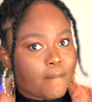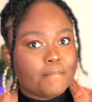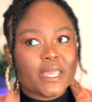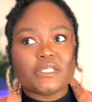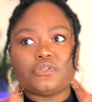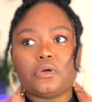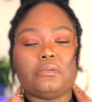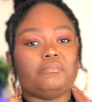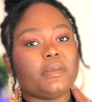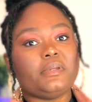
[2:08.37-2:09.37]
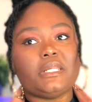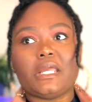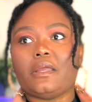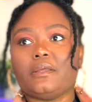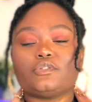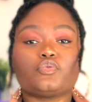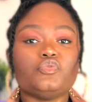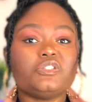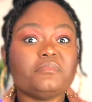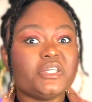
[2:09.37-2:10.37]
based on maybe the
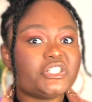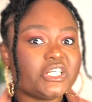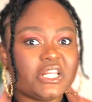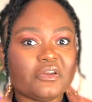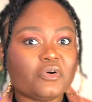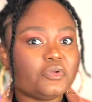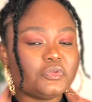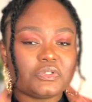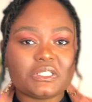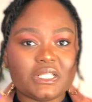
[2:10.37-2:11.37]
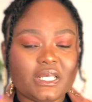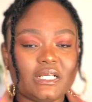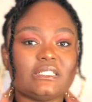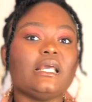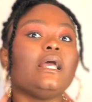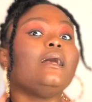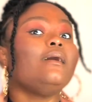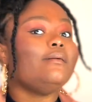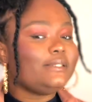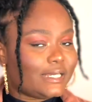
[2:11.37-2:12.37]
school's mission and all those things.
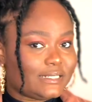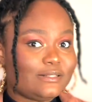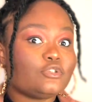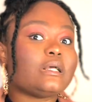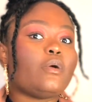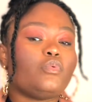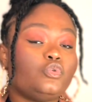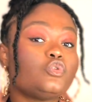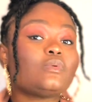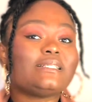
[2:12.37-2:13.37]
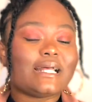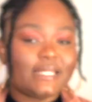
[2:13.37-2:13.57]
Yes, those ones are